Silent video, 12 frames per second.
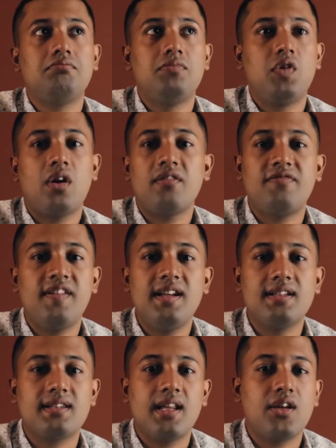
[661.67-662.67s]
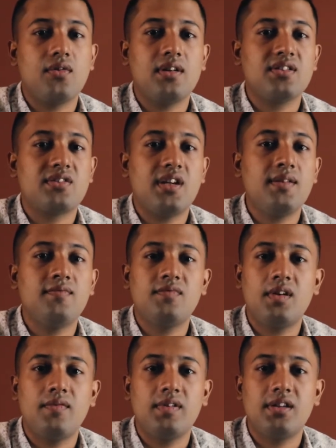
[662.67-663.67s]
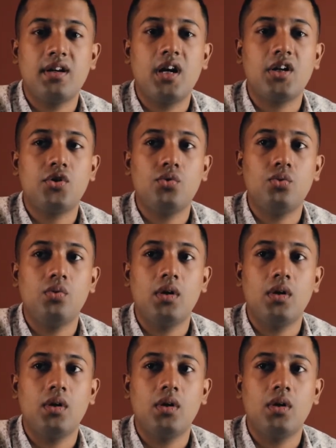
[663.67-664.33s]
lot of fields, like you can stream with regard to